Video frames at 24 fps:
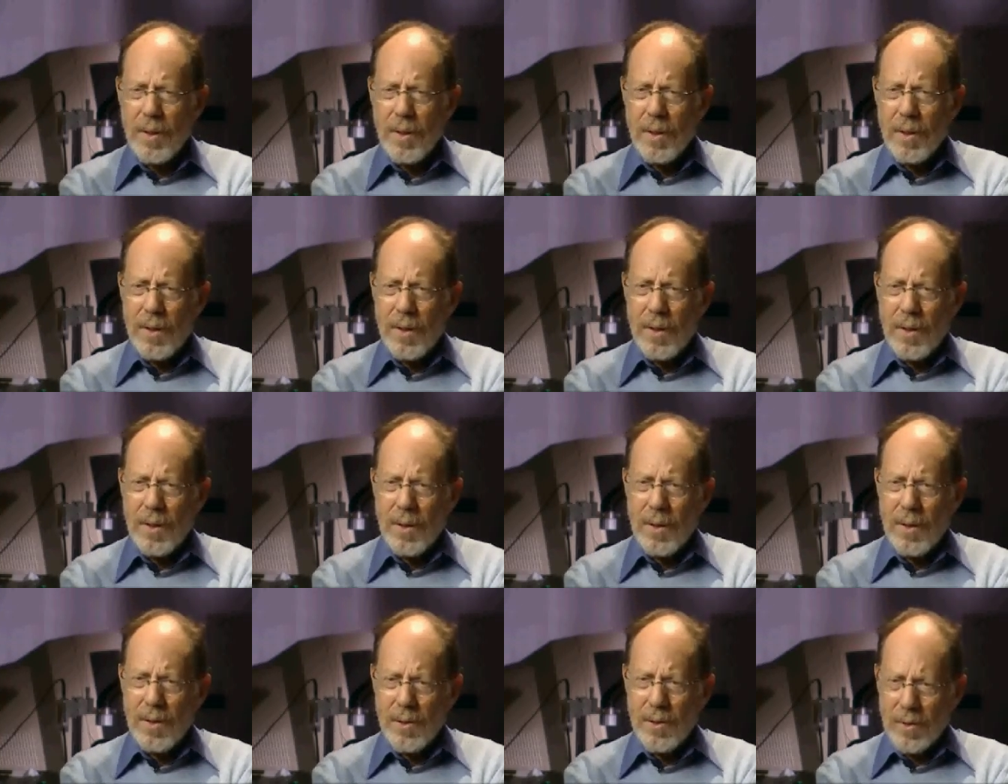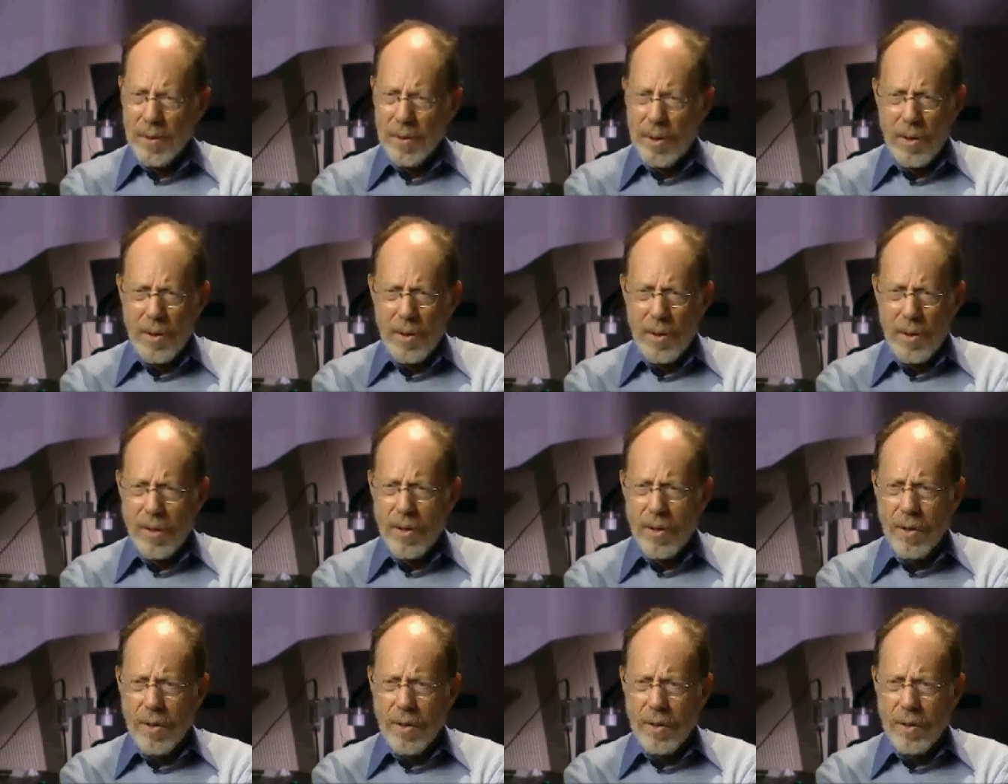uh, another
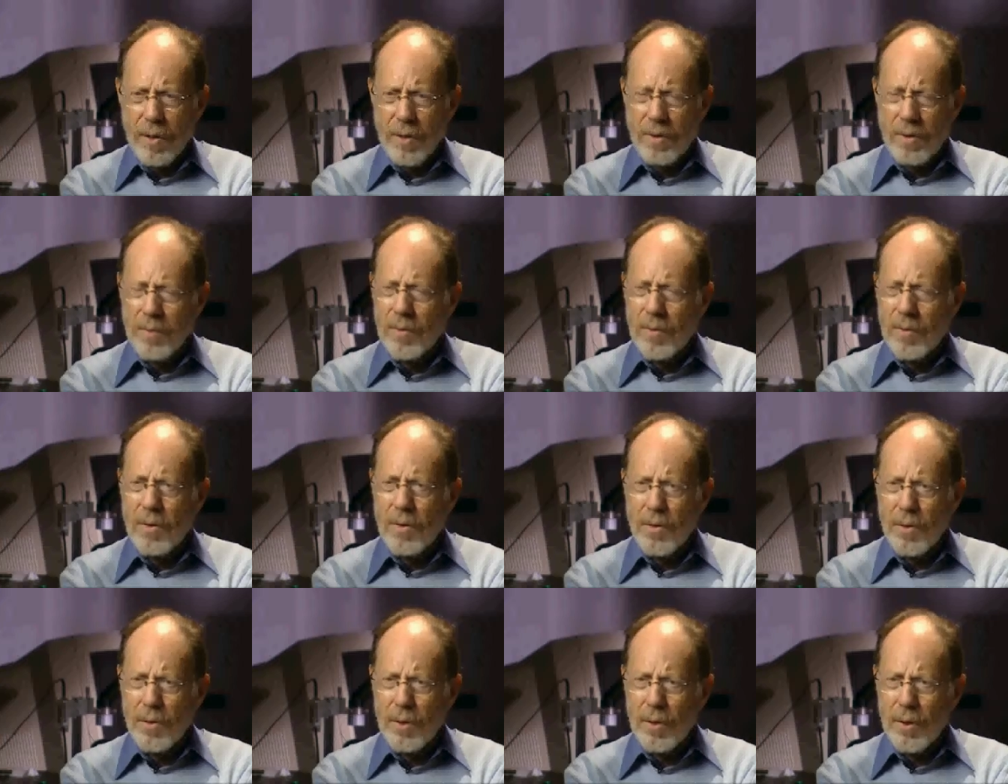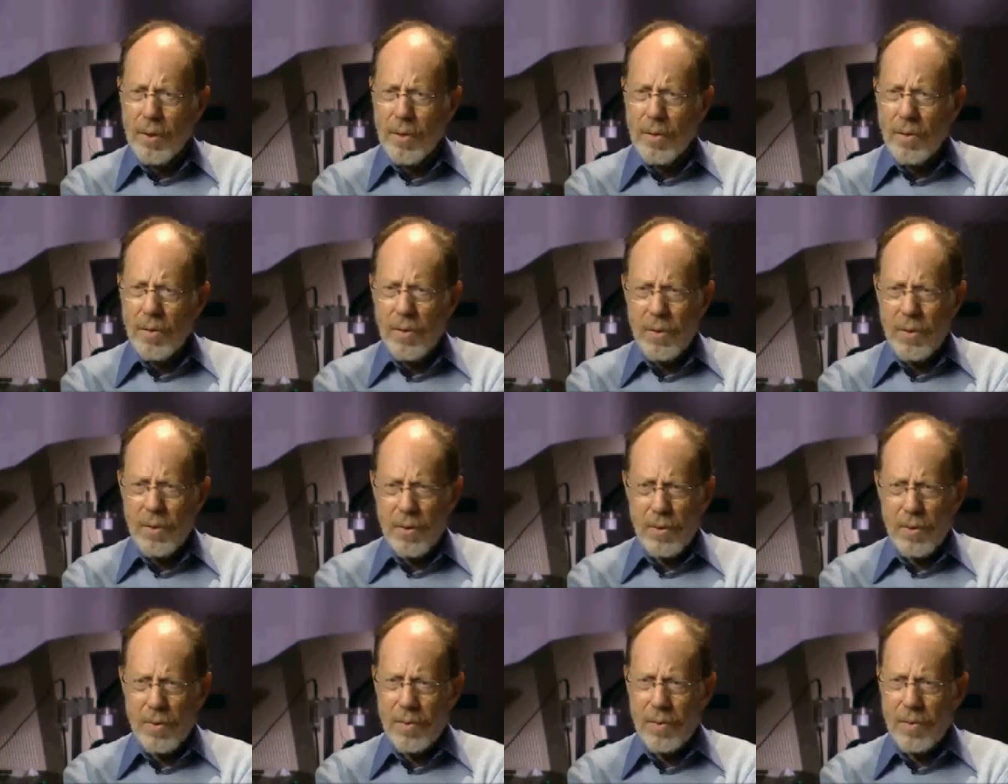organism, to go
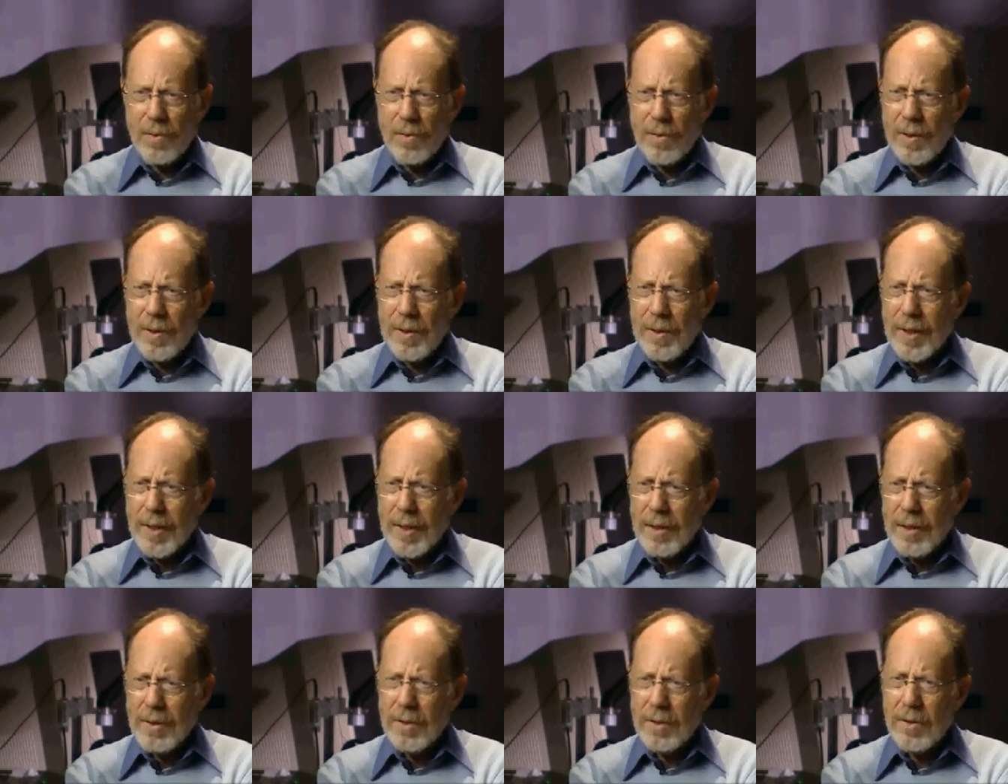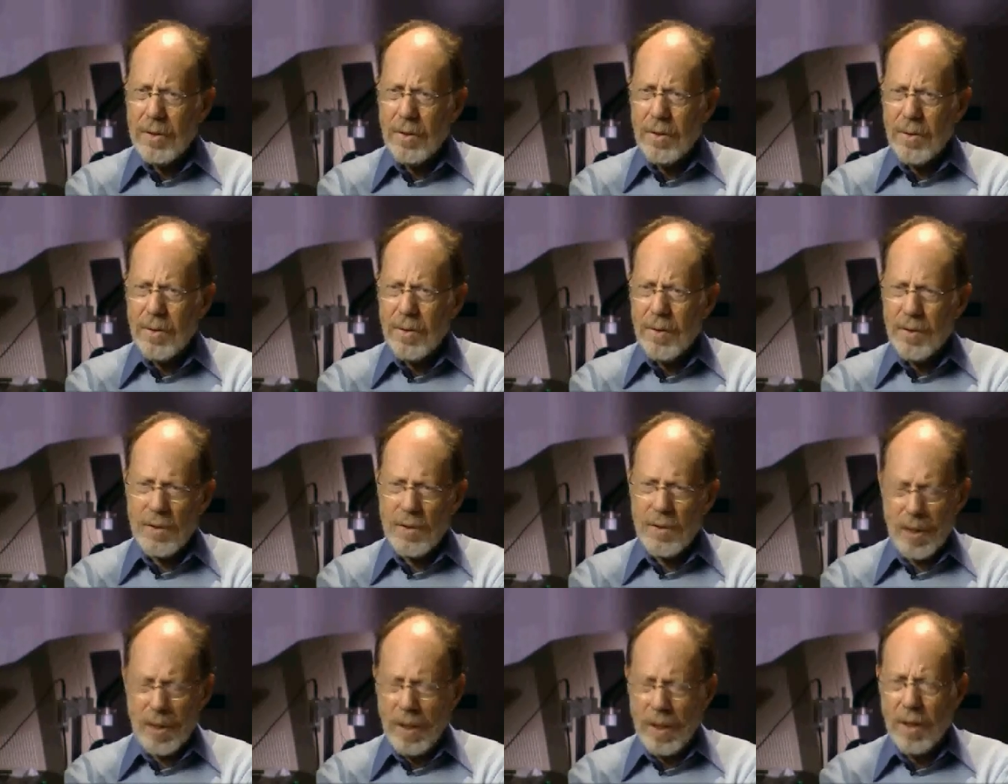to the next
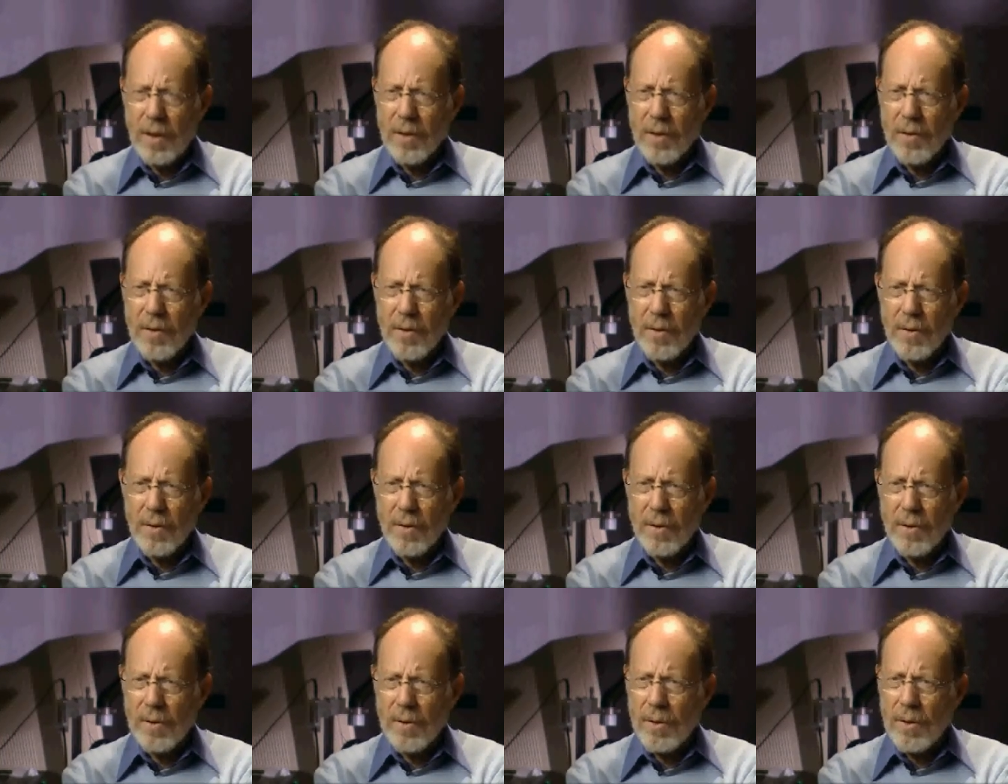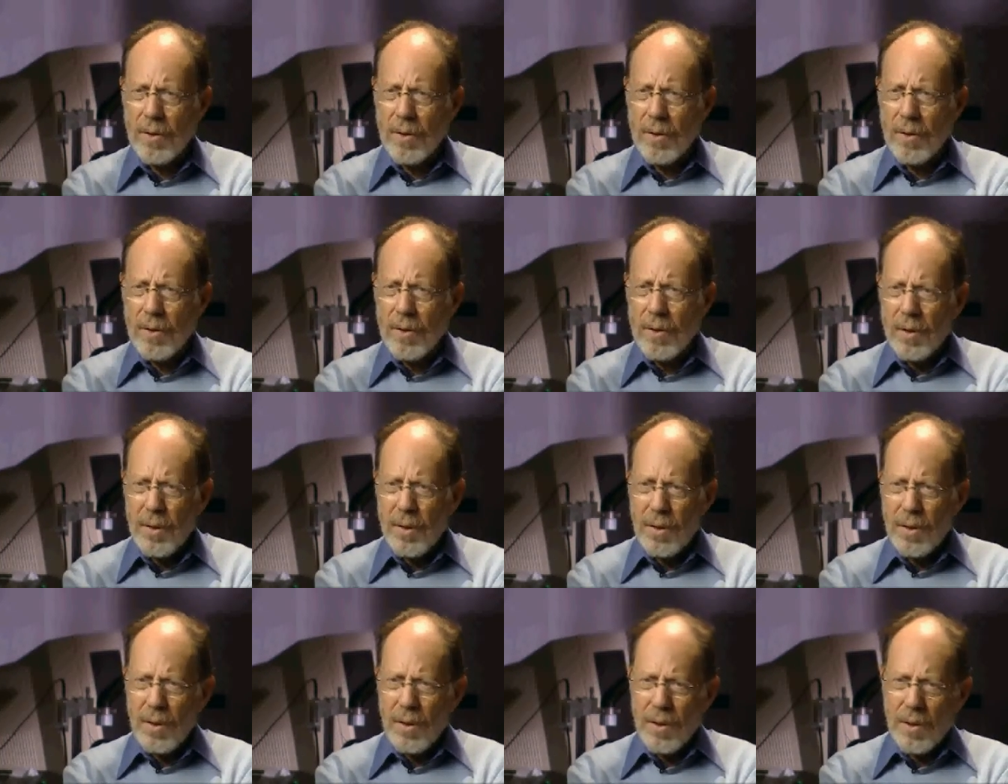cell or
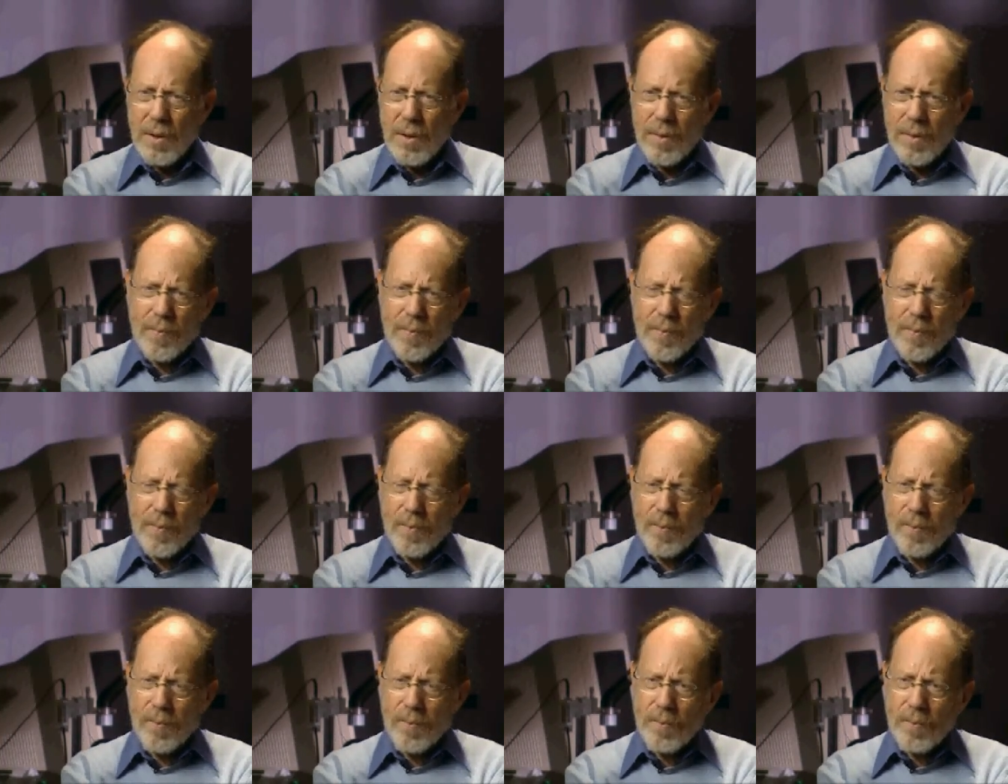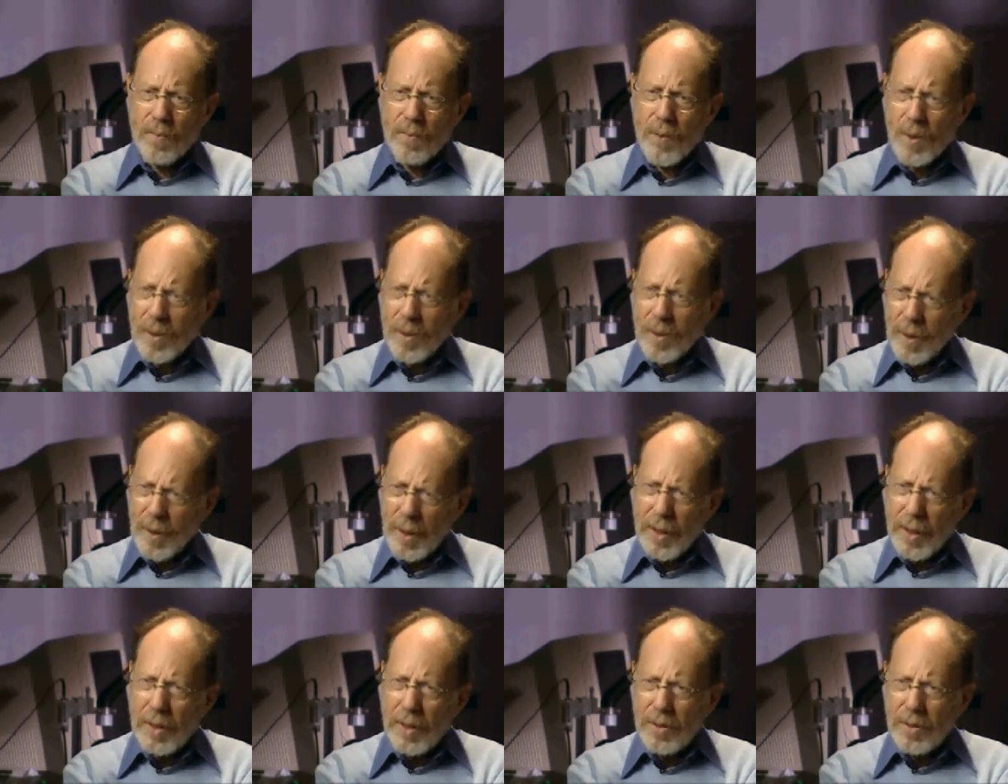uh,
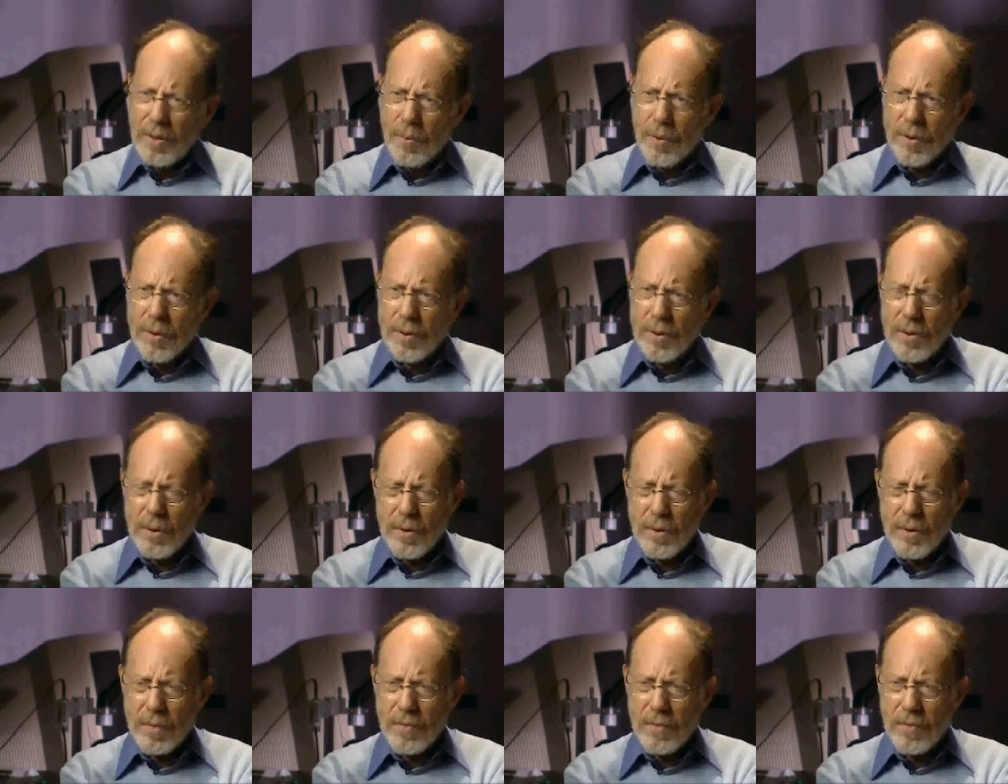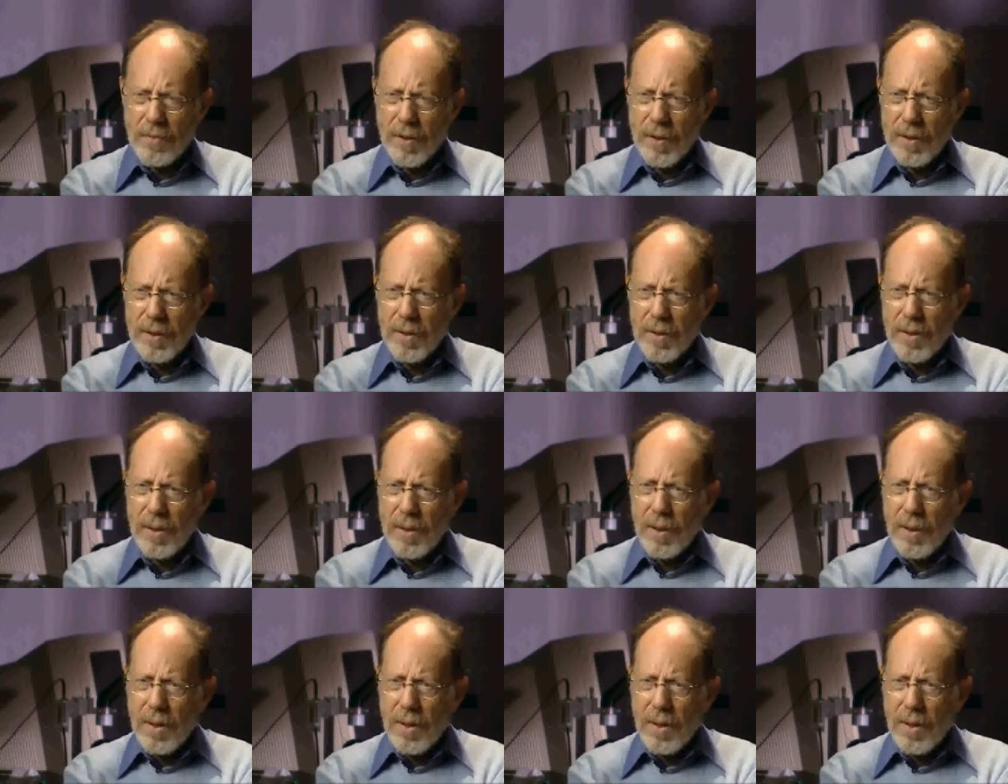thing it wants to infect.